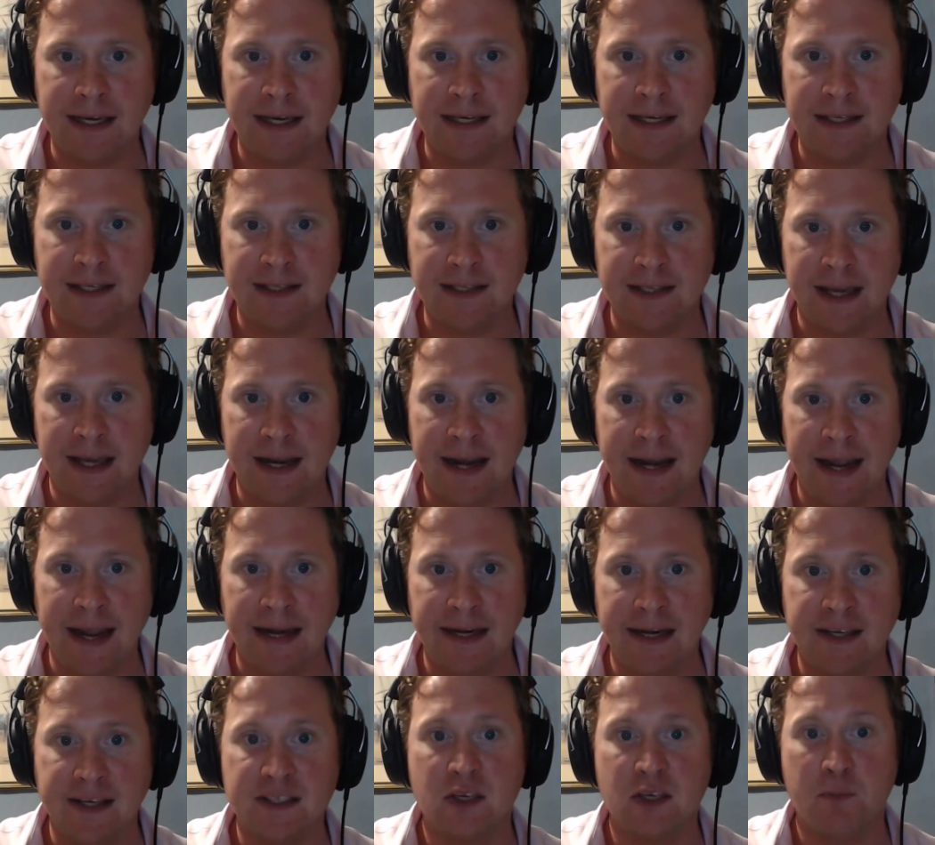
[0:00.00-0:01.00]
is
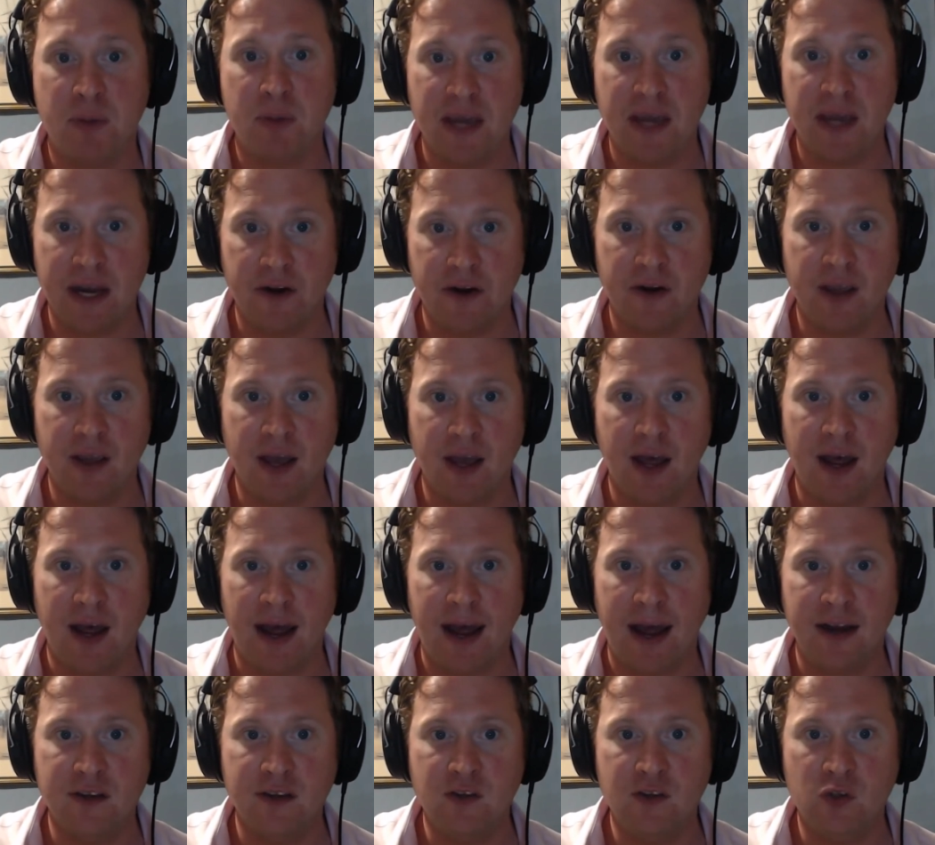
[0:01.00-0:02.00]
innately superior,
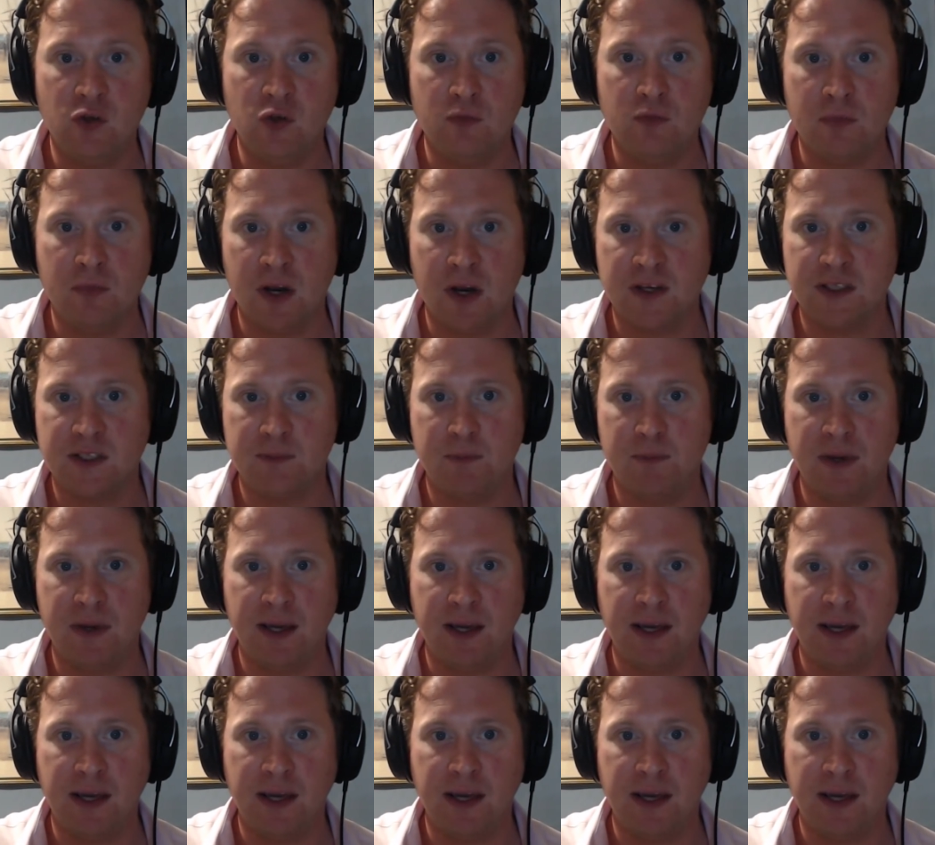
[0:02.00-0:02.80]
and you must